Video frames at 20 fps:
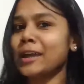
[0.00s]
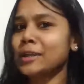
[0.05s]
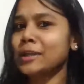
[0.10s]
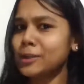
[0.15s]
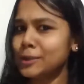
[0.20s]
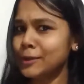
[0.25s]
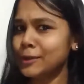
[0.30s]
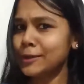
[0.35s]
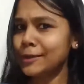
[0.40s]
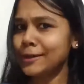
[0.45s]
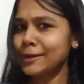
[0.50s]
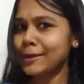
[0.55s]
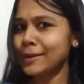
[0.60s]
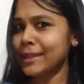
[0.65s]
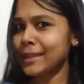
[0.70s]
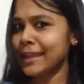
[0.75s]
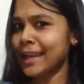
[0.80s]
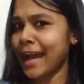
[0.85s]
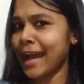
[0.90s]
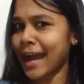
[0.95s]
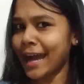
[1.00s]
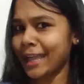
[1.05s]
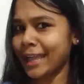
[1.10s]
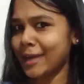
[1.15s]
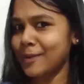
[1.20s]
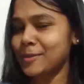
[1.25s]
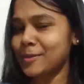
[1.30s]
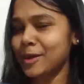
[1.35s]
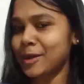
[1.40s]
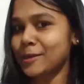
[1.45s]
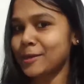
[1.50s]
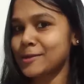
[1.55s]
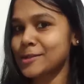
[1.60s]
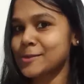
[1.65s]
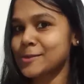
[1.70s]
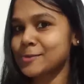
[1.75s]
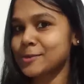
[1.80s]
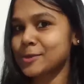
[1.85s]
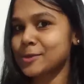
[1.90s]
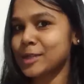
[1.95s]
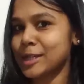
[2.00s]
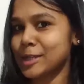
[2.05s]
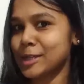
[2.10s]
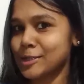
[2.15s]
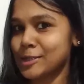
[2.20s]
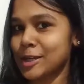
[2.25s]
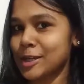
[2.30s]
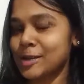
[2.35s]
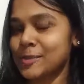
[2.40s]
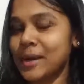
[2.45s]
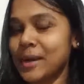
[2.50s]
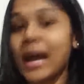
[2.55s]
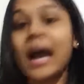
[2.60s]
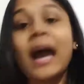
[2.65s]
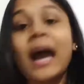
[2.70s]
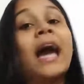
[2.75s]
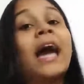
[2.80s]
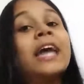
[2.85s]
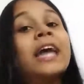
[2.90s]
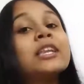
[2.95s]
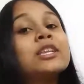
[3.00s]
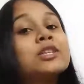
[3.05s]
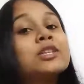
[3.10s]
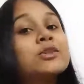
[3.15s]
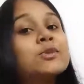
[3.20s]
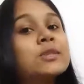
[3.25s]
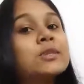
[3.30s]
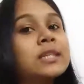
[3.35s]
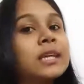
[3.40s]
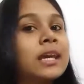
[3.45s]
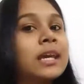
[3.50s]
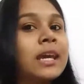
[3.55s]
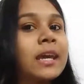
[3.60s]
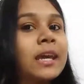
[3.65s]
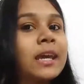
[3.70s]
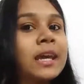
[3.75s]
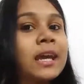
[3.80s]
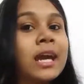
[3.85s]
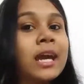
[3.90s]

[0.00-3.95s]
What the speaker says: You know that I am your host Pooja Sharma, and today